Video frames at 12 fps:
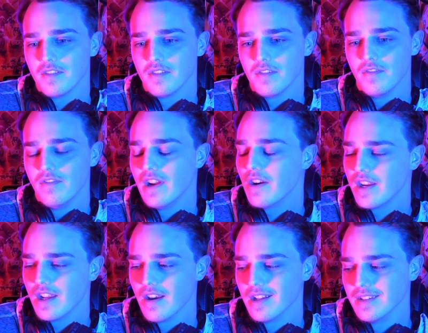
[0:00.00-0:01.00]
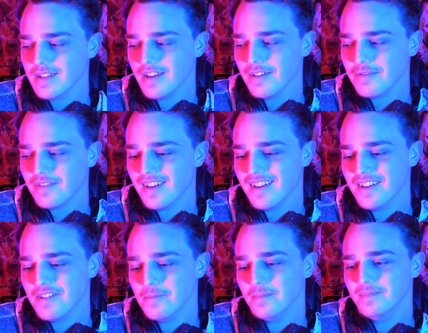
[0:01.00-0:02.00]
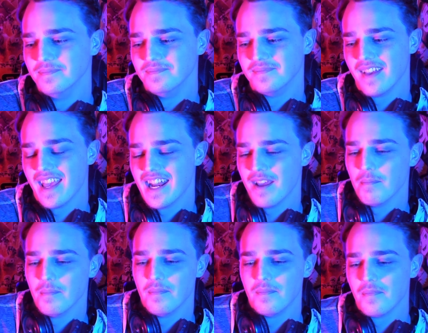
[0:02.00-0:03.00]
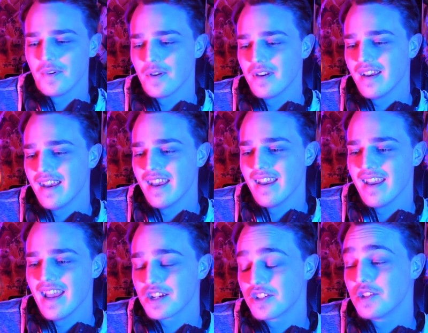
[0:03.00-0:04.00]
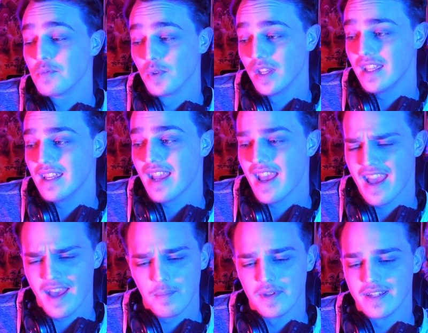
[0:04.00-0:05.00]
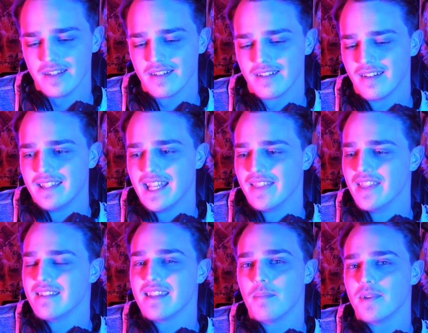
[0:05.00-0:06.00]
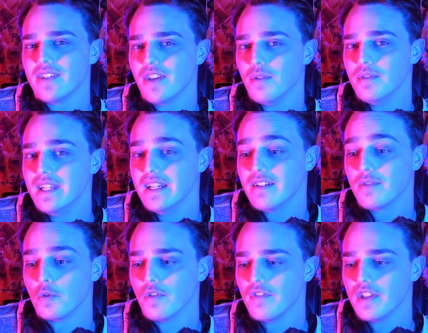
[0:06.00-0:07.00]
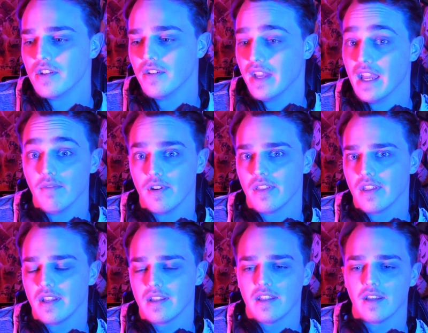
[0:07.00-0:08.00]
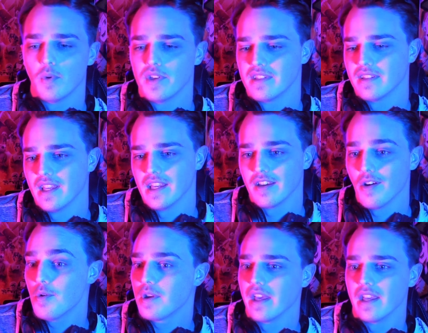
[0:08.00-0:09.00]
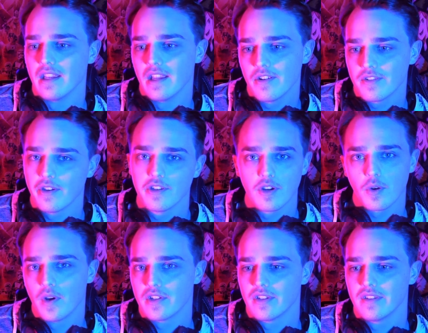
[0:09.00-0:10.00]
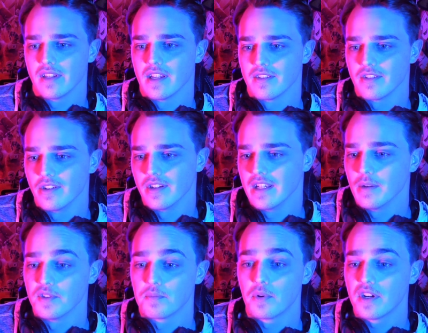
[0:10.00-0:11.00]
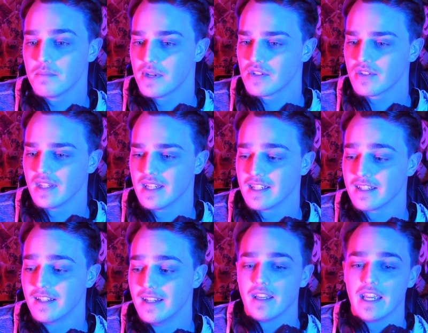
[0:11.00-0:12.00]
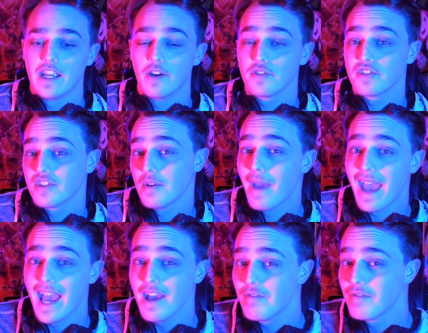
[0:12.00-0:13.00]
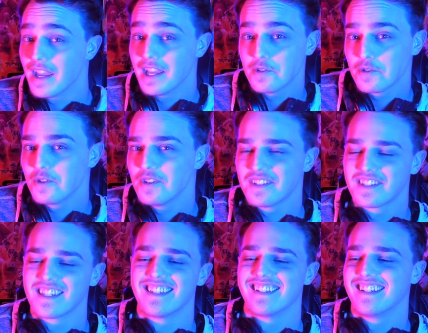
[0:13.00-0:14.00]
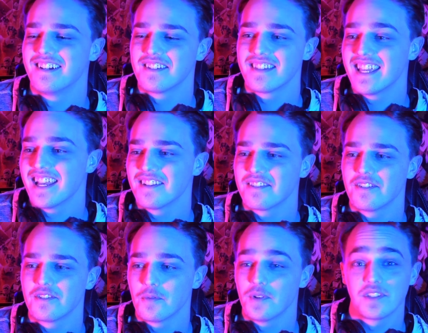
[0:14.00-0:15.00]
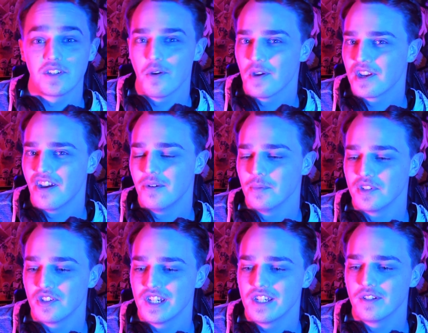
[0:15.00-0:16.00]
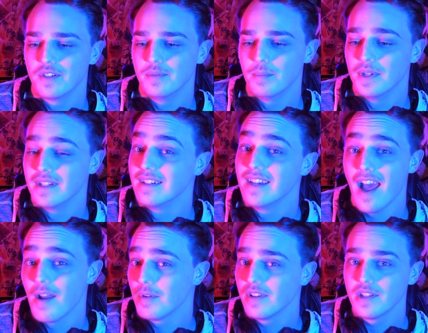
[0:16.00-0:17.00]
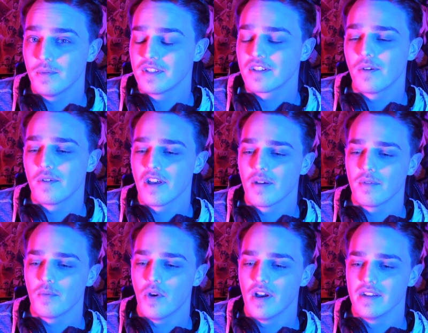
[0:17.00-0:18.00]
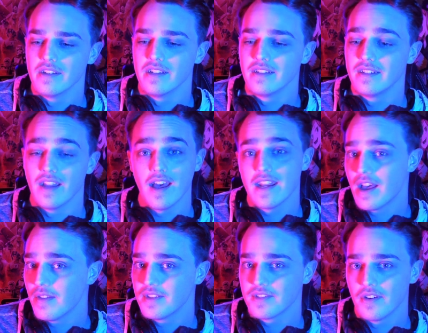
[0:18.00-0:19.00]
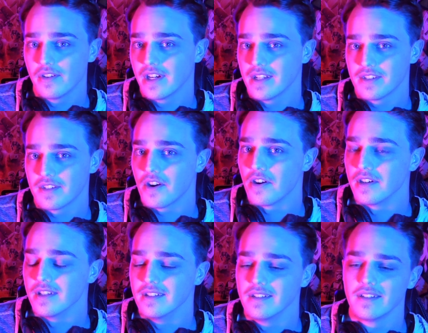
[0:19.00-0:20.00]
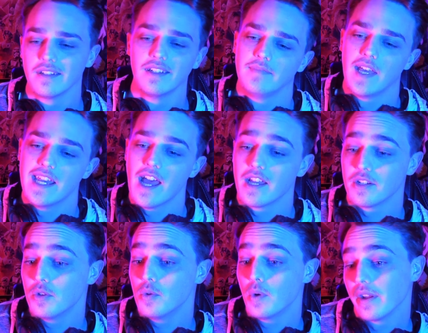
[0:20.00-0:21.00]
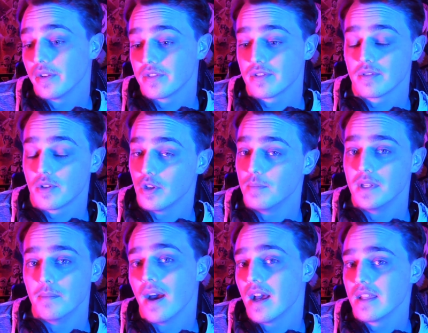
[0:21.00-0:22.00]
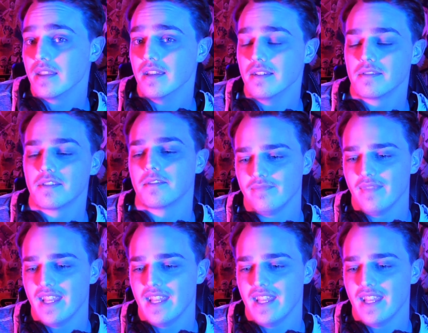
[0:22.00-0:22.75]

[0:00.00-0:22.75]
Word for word: Very odd stuff. Um, and I'm actually really happy that this episode didn't reveal everything. It wasn't like, okay, here's all your questions answered. It was pretty much like, here's some half answers. Here's the answer to what's going on with S.H.I.E.L.D., but not really what's going on with Wanda, not how this all got started, and not who else could be behind this.